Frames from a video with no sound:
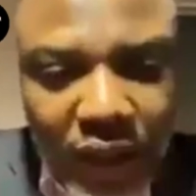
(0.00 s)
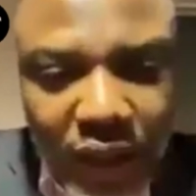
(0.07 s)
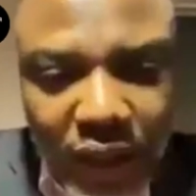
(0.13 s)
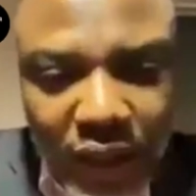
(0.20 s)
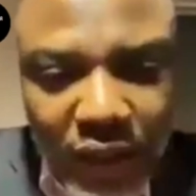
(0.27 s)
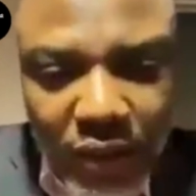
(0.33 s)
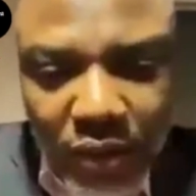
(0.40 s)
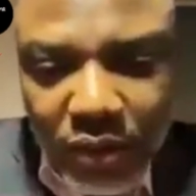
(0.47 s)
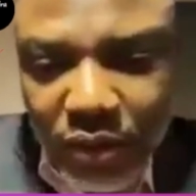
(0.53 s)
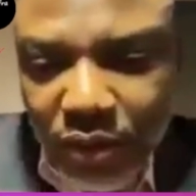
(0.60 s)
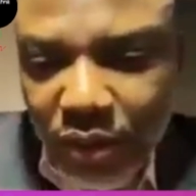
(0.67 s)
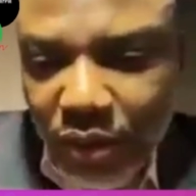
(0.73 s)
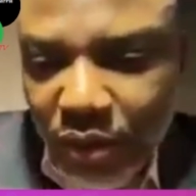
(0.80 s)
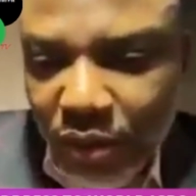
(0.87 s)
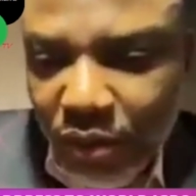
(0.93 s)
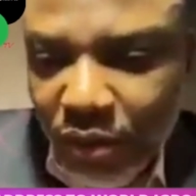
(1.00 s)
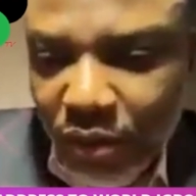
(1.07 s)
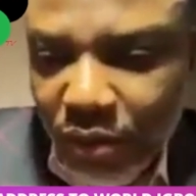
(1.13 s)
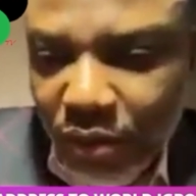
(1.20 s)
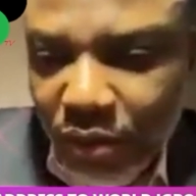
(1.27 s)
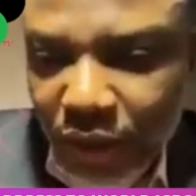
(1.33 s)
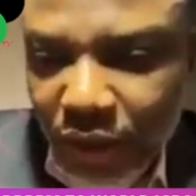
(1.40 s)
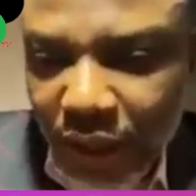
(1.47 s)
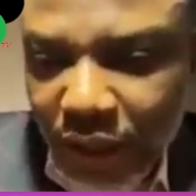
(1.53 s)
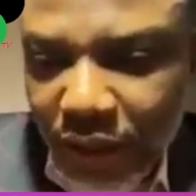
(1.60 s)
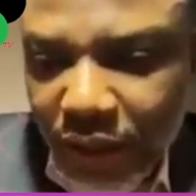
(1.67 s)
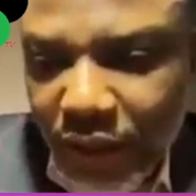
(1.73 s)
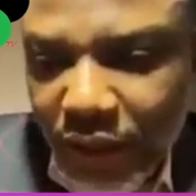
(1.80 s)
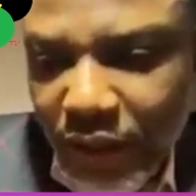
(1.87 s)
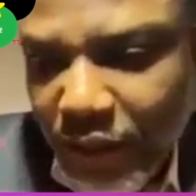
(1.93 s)
and also to
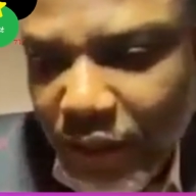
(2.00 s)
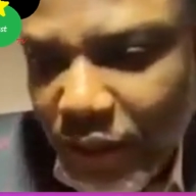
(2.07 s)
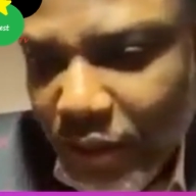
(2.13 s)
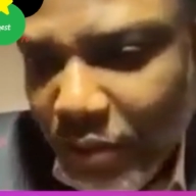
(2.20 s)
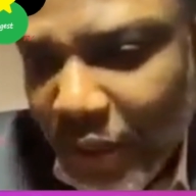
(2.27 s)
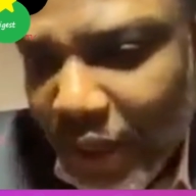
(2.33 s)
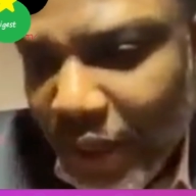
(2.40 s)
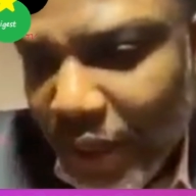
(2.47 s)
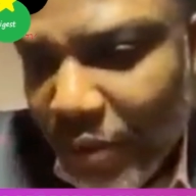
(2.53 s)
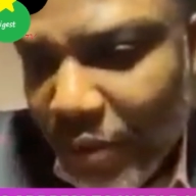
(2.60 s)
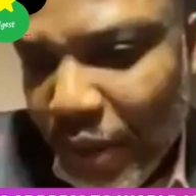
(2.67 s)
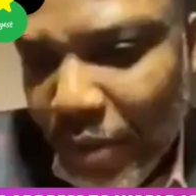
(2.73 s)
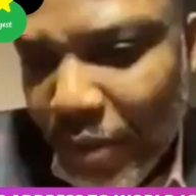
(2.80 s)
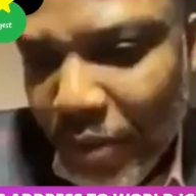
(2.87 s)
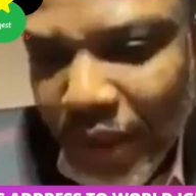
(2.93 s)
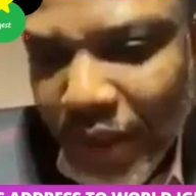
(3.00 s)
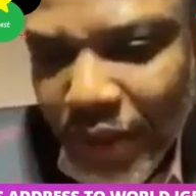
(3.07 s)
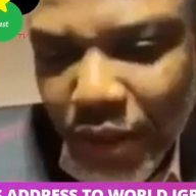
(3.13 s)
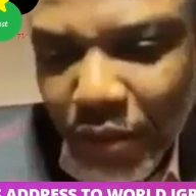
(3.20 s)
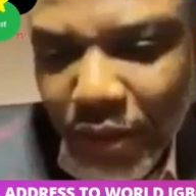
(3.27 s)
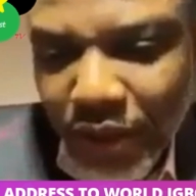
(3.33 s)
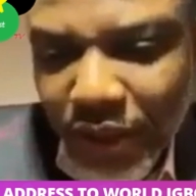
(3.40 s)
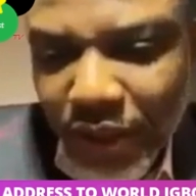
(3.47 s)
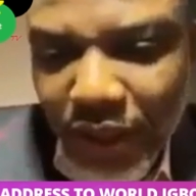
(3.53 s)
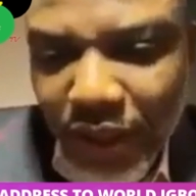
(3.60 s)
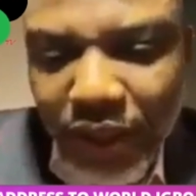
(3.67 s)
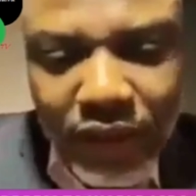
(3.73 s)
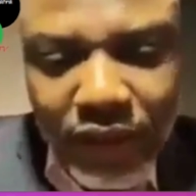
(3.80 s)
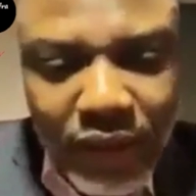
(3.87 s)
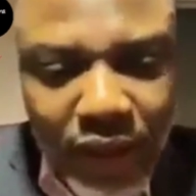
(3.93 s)
thank my dear brother Mazi, who is
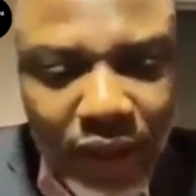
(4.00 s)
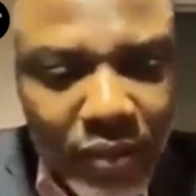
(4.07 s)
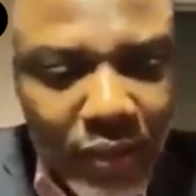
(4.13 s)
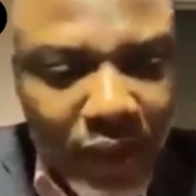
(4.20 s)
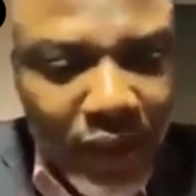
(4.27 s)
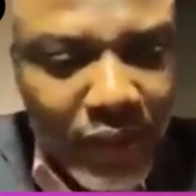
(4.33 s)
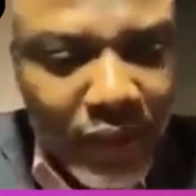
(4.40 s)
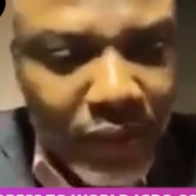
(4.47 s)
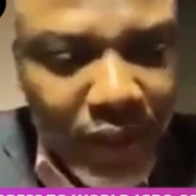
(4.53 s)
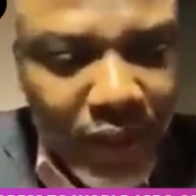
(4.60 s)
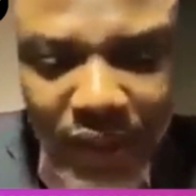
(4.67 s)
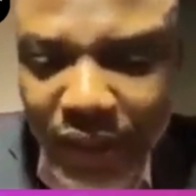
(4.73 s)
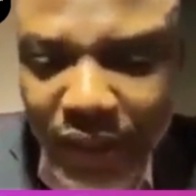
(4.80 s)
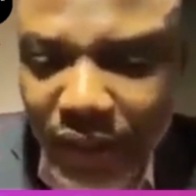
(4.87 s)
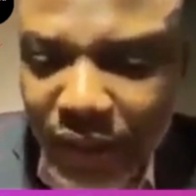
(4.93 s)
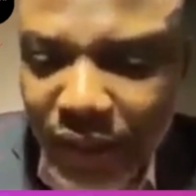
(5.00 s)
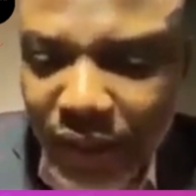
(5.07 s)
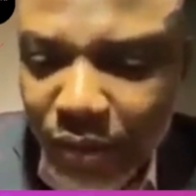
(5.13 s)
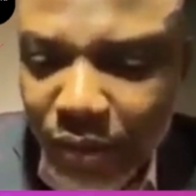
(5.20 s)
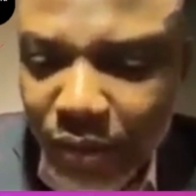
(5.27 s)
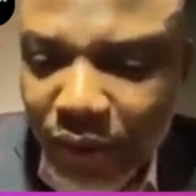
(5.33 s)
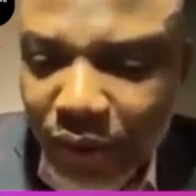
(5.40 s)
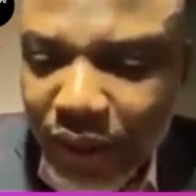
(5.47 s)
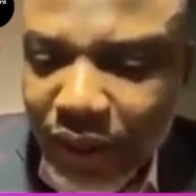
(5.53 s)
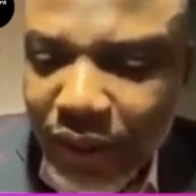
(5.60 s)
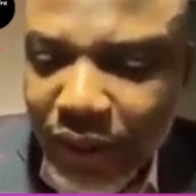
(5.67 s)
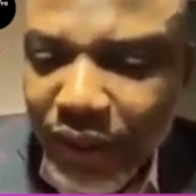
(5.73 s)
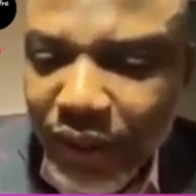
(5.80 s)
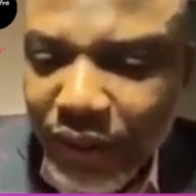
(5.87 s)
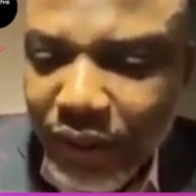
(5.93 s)
there, and my very dear brother
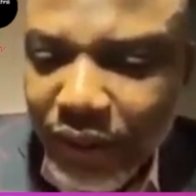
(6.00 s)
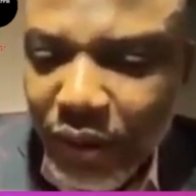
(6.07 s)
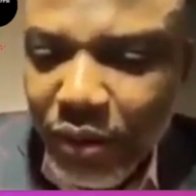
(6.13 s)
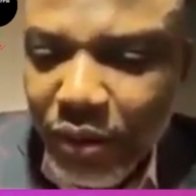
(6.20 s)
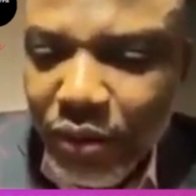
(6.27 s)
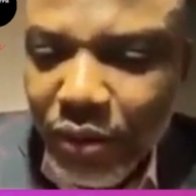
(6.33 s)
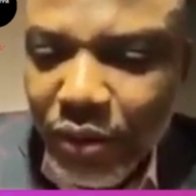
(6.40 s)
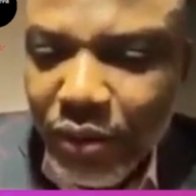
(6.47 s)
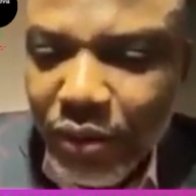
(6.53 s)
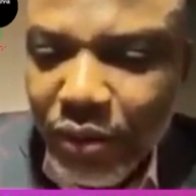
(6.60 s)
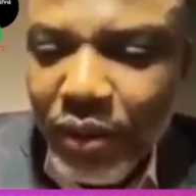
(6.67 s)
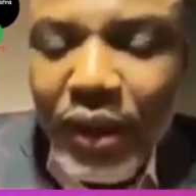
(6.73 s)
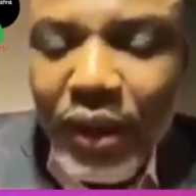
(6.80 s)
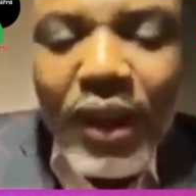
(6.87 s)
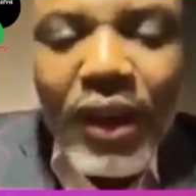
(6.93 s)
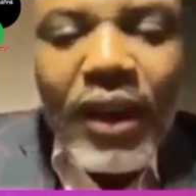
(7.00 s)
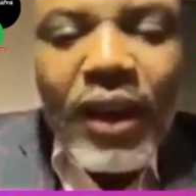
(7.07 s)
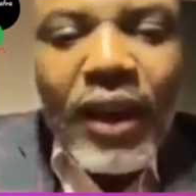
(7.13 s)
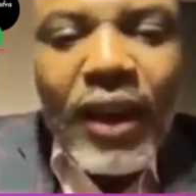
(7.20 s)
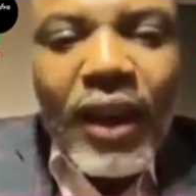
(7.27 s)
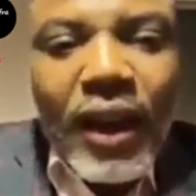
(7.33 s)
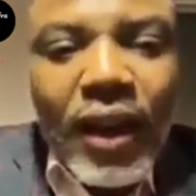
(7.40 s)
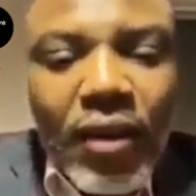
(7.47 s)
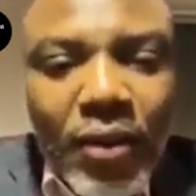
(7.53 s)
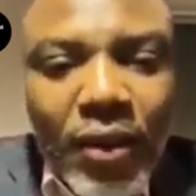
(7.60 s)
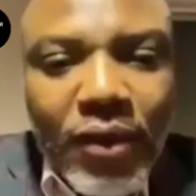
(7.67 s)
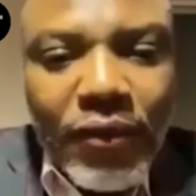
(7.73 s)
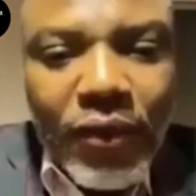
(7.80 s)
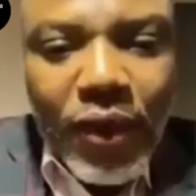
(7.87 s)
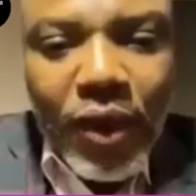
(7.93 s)
Dele, also. I've
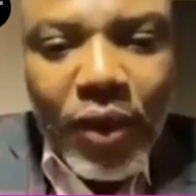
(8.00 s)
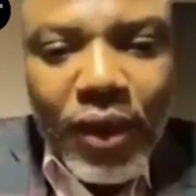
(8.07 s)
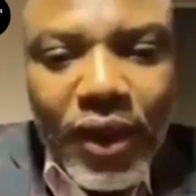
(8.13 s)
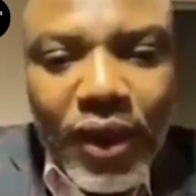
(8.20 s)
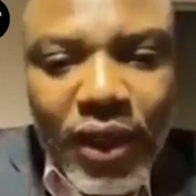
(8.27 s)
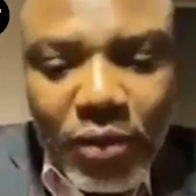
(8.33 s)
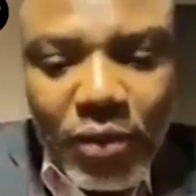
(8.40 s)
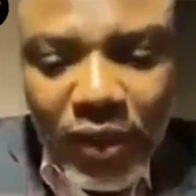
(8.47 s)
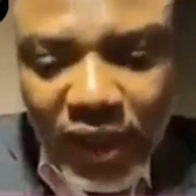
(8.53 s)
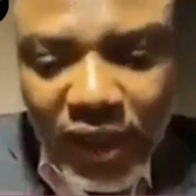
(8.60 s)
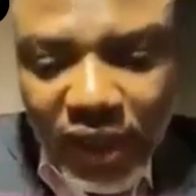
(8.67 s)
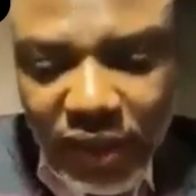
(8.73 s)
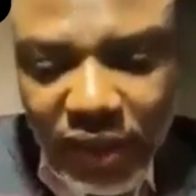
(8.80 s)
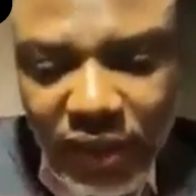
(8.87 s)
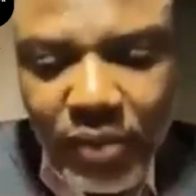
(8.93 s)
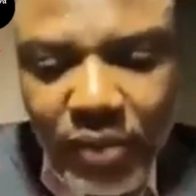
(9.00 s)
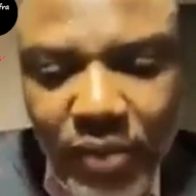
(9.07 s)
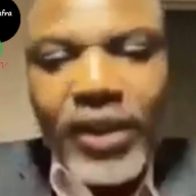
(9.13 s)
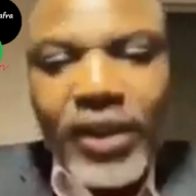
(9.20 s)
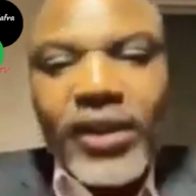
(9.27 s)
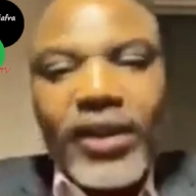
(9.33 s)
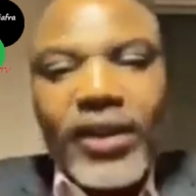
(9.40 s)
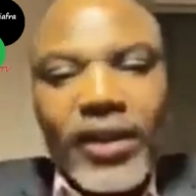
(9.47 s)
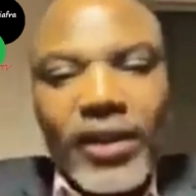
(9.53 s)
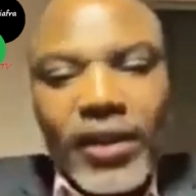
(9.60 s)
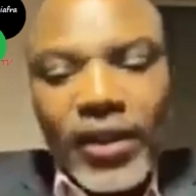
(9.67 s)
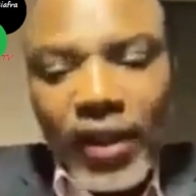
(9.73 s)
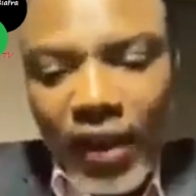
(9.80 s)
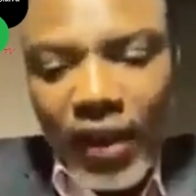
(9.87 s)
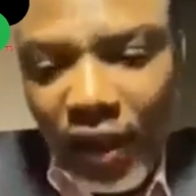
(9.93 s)
been following these proceedings intermittently
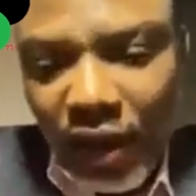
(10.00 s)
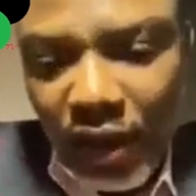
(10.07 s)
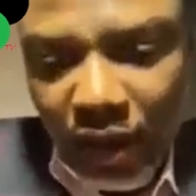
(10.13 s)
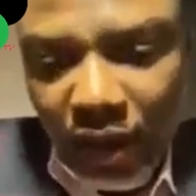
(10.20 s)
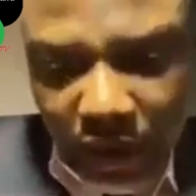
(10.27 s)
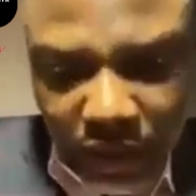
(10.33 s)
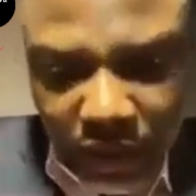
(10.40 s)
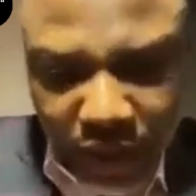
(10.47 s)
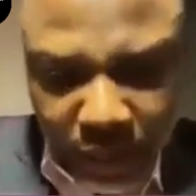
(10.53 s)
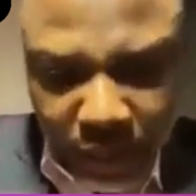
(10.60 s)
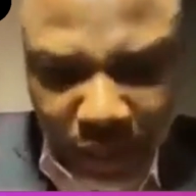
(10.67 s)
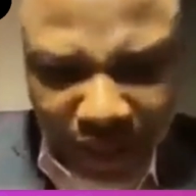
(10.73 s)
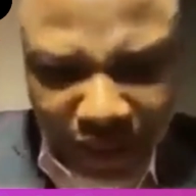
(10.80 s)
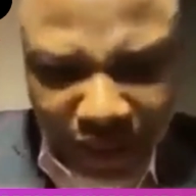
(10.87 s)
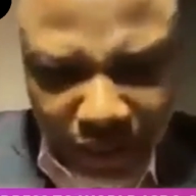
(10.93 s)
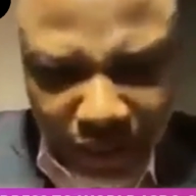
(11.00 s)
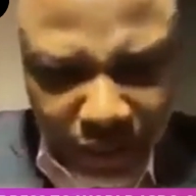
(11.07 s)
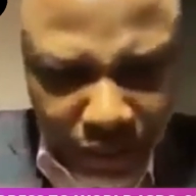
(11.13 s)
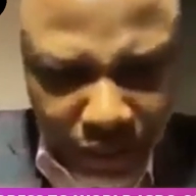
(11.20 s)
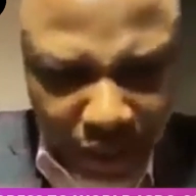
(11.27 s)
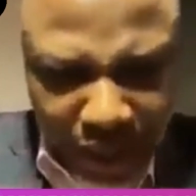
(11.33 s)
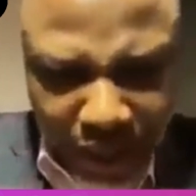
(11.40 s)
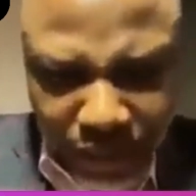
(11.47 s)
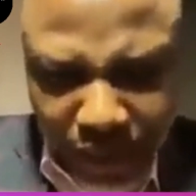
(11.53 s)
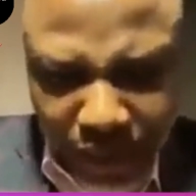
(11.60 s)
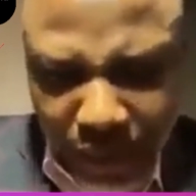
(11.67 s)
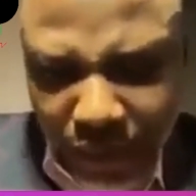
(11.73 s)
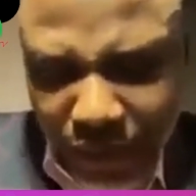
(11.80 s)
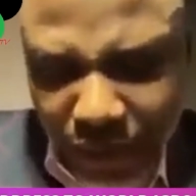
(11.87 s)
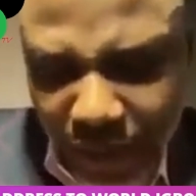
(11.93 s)
for the past four and a half
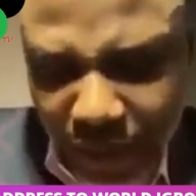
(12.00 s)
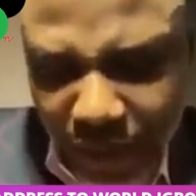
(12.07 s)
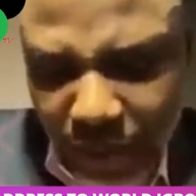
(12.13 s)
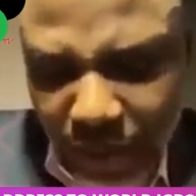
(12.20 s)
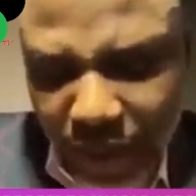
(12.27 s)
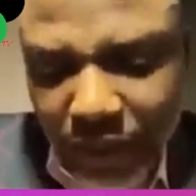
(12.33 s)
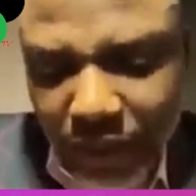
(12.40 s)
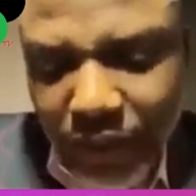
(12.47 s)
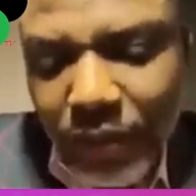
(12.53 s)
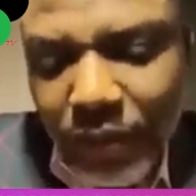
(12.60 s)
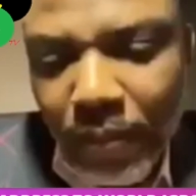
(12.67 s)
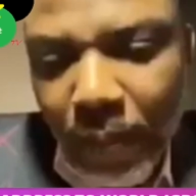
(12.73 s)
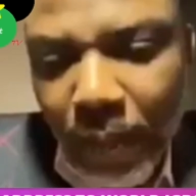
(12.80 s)
hours or thereabouts.